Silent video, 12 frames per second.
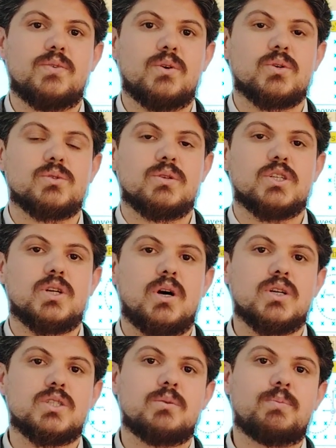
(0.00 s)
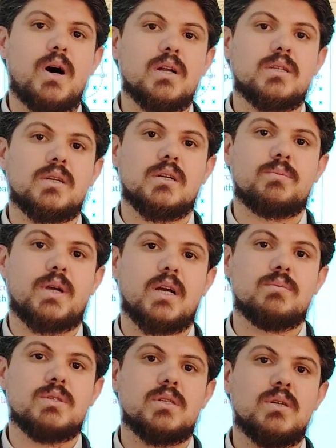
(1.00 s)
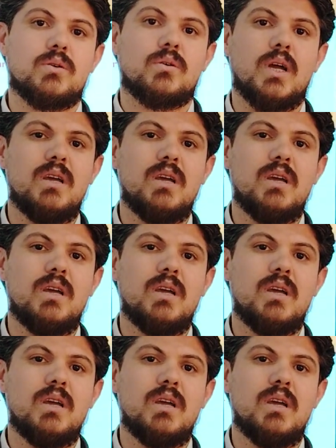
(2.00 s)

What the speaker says: force on a charged particle become zero,